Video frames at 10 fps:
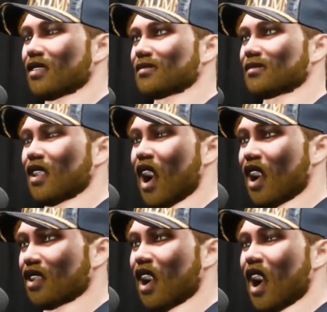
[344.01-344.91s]
You've
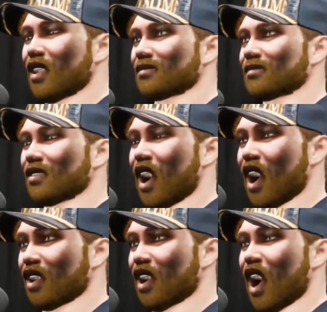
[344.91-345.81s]
beaten
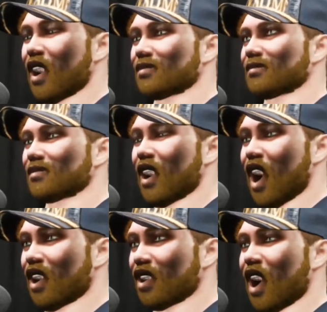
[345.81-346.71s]
Sergio. You've
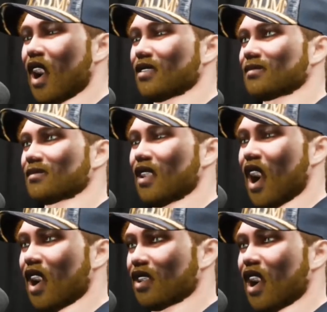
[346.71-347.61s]
triumphed over the
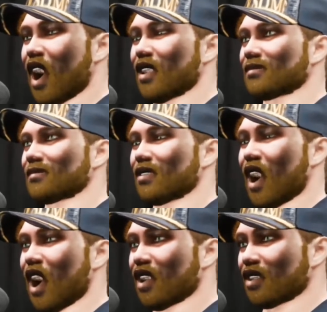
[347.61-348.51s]
entire
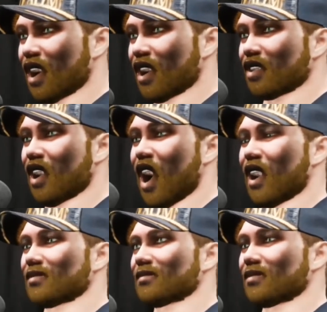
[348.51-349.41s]
SWJ
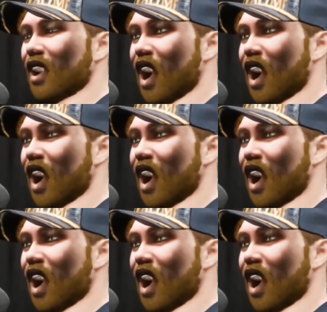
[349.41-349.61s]
roster.